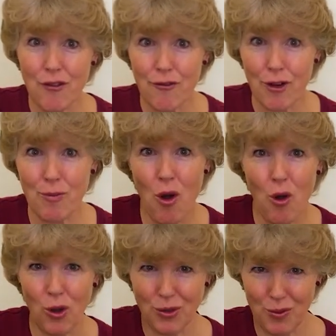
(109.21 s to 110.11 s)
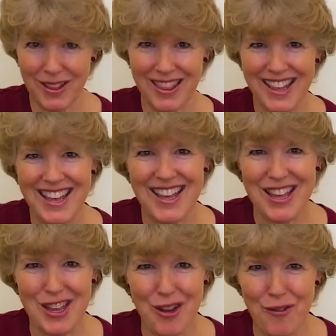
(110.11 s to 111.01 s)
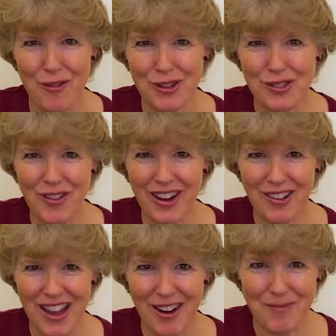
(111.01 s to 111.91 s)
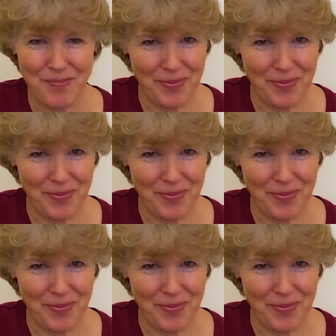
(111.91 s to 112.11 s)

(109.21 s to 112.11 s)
firm hold with your first finger there.